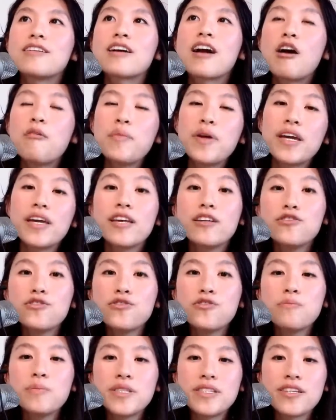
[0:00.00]
coming
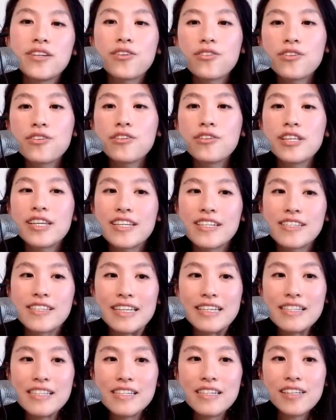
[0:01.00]
into material
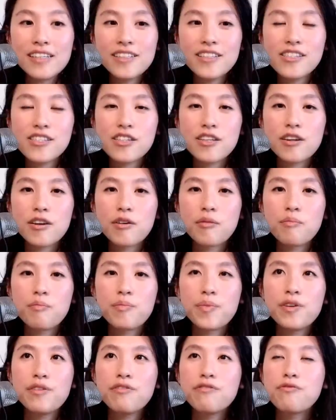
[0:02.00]
existence,
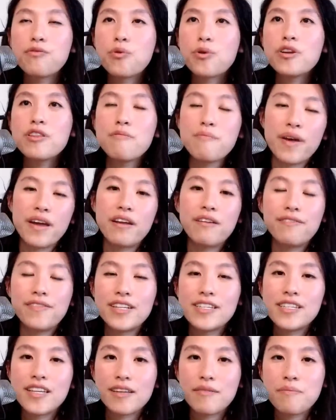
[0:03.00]
before the
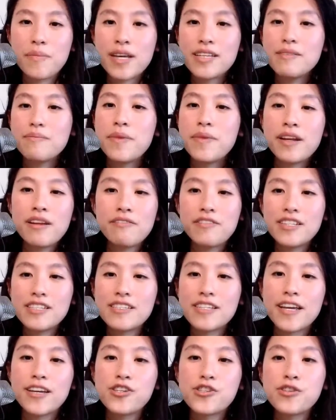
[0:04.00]
manifest-
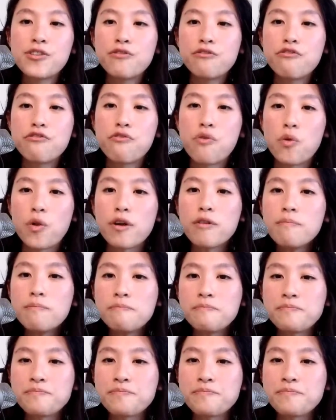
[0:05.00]
manifestation of form.